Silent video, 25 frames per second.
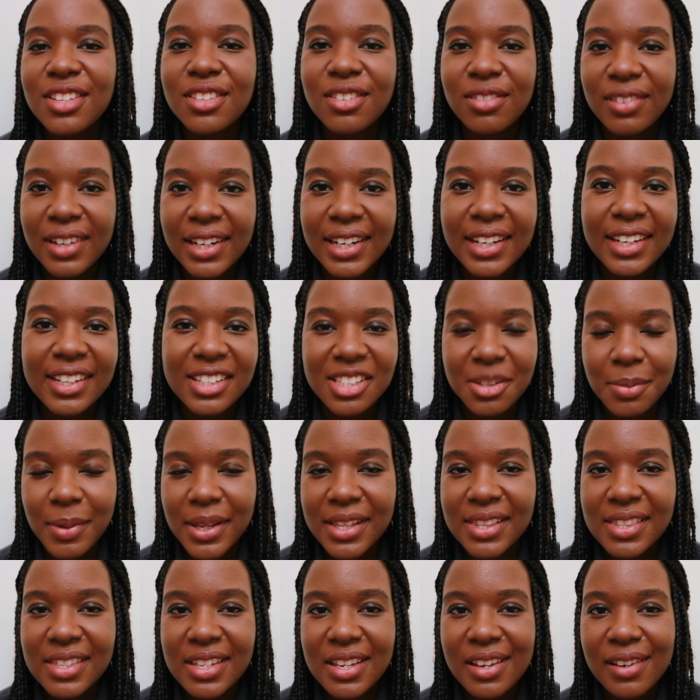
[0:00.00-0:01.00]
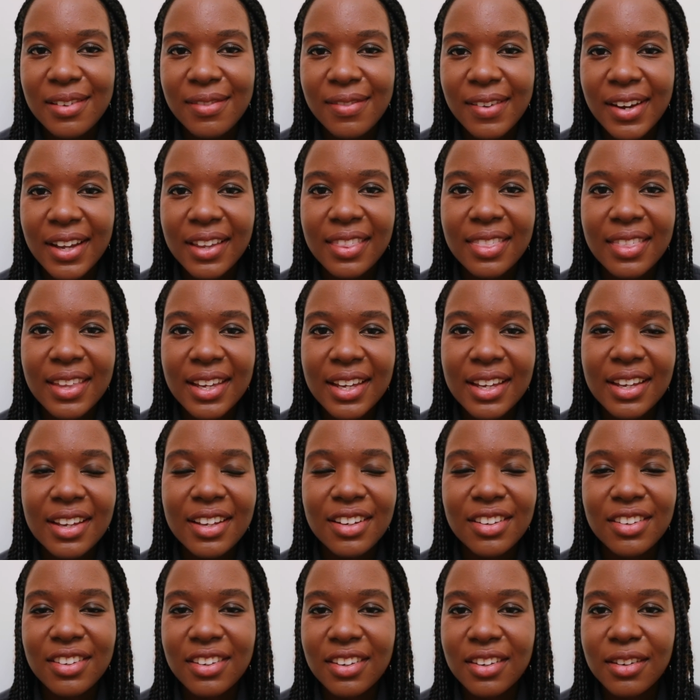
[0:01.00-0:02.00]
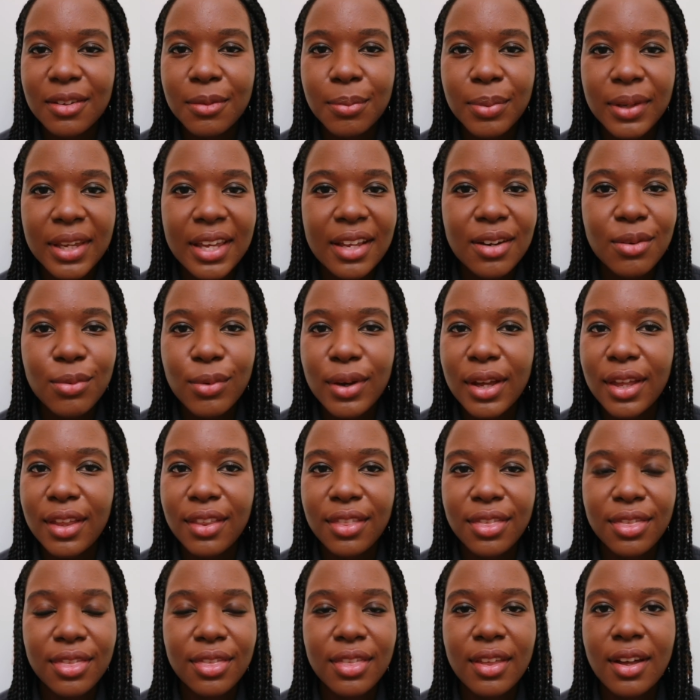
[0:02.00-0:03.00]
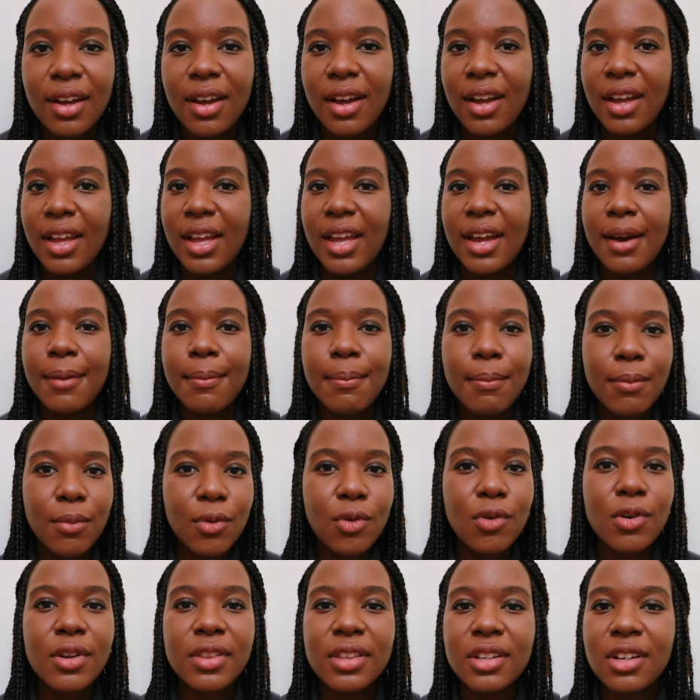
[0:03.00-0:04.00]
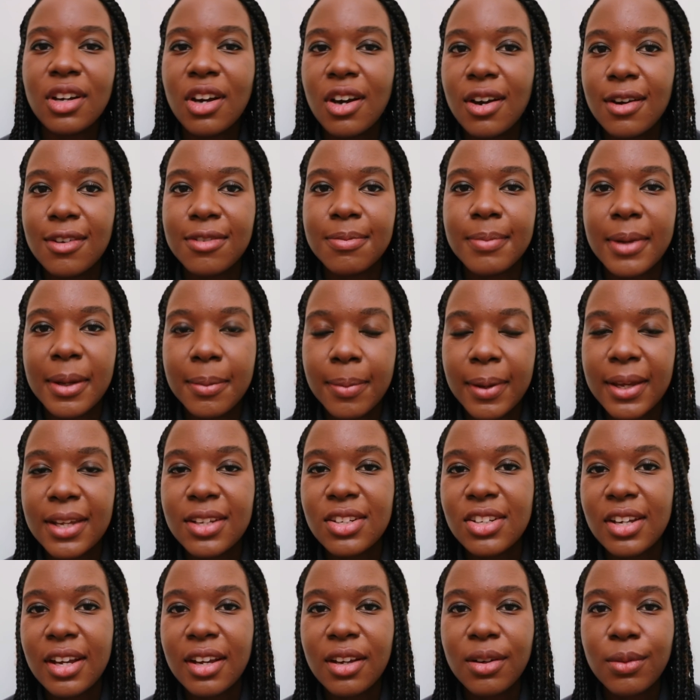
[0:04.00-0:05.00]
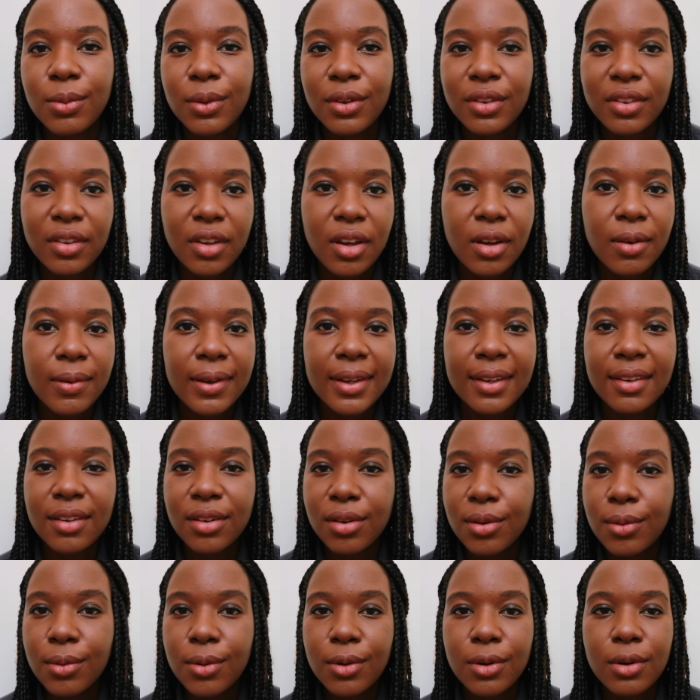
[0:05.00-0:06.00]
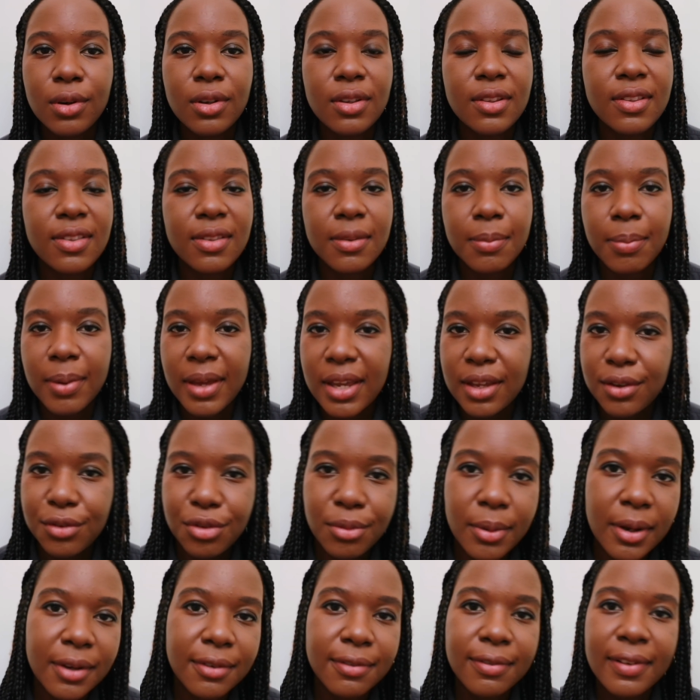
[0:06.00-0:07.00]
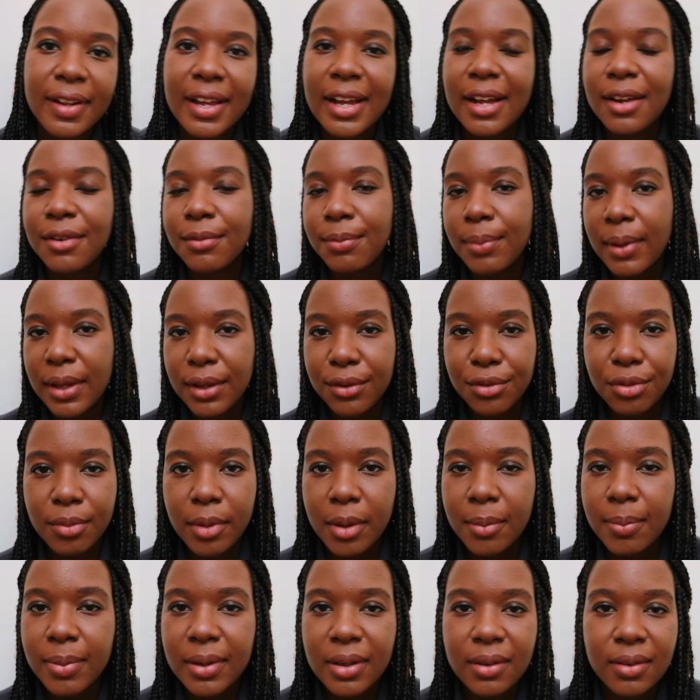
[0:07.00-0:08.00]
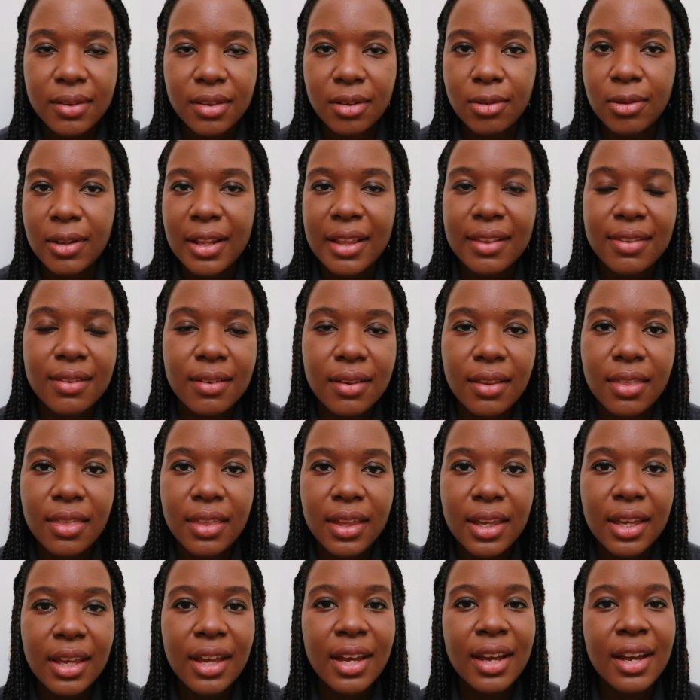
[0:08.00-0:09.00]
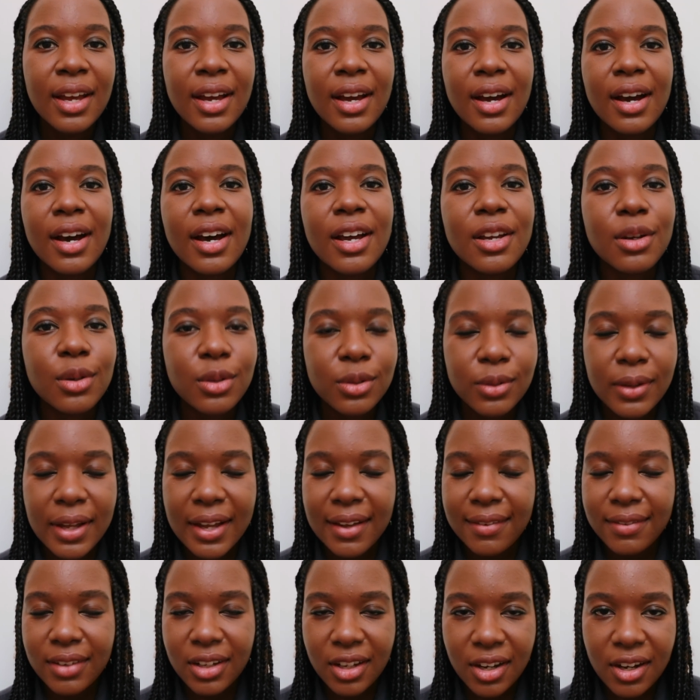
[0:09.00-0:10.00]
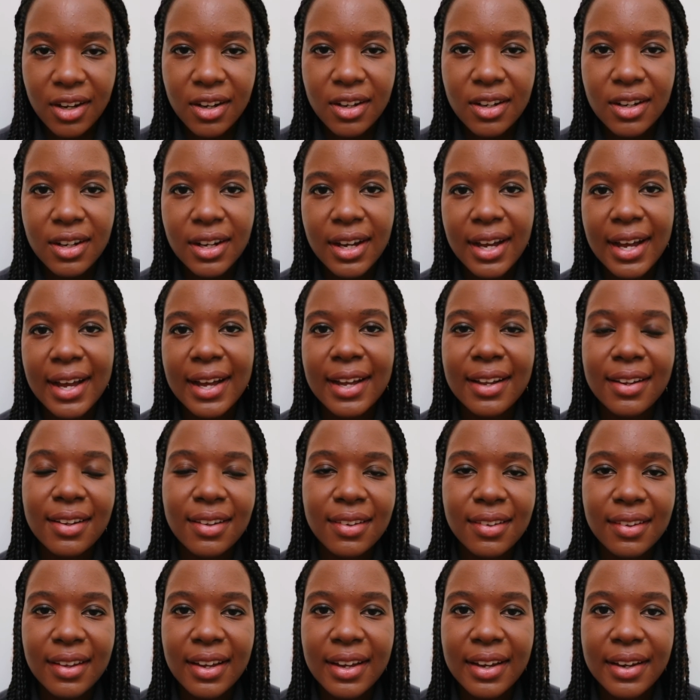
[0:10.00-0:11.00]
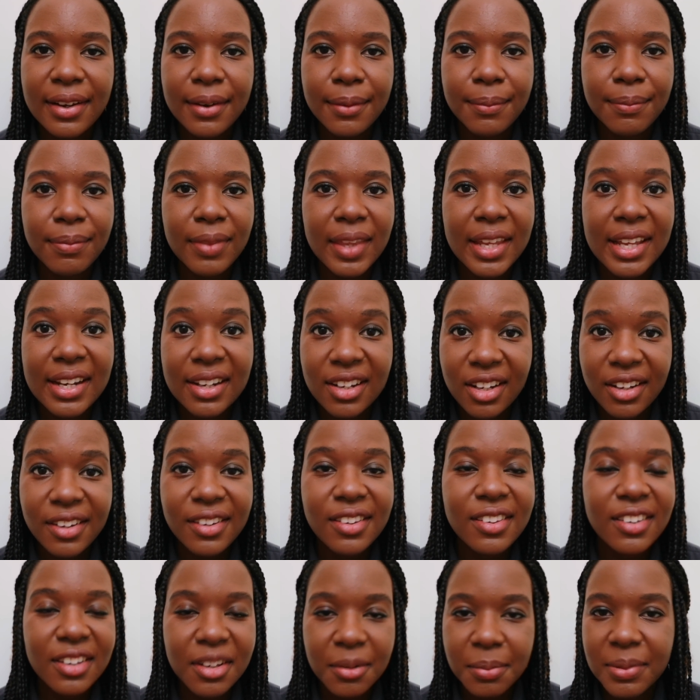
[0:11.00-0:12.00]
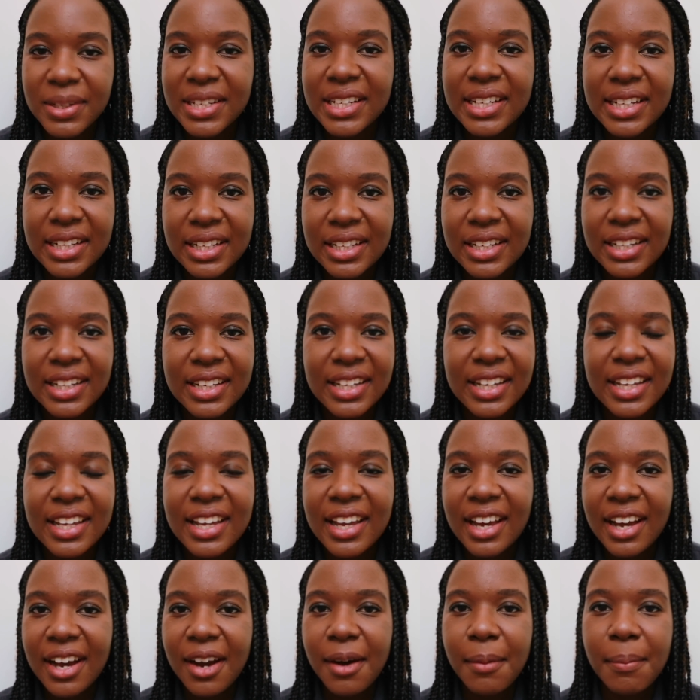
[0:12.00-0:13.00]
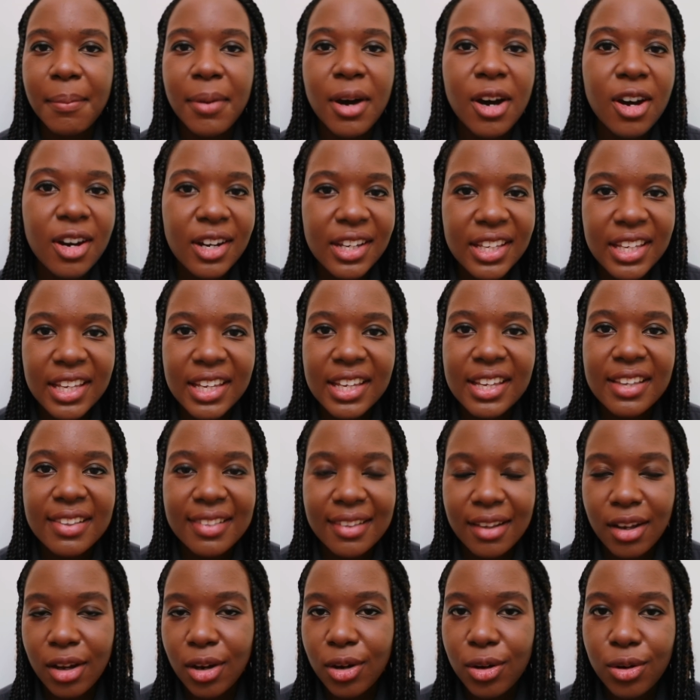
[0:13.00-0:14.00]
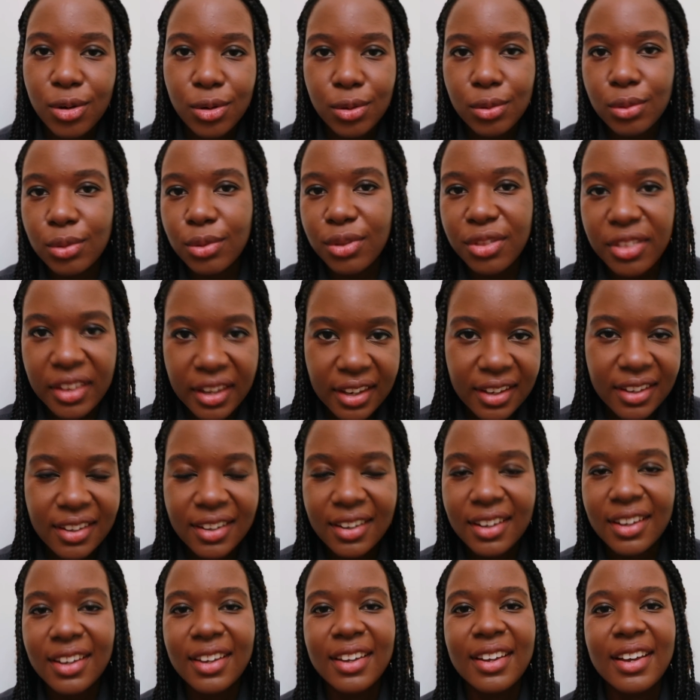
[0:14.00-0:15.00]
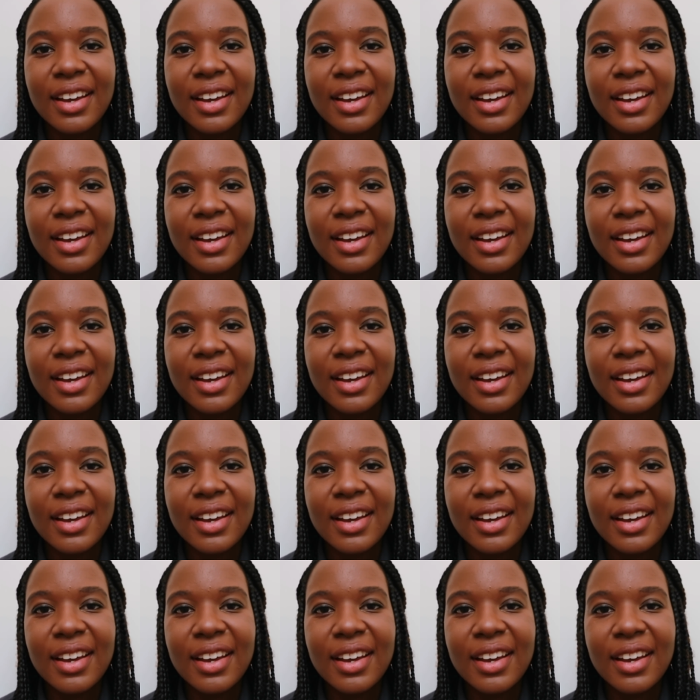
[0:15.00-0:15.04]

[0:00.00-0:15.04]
is really expensive. I think to begin with, more than half my paycheck was going towards paying for my flat, paying for my bills and all that sort of thing. I also have a car, and in London particularly, parking is a whole thing.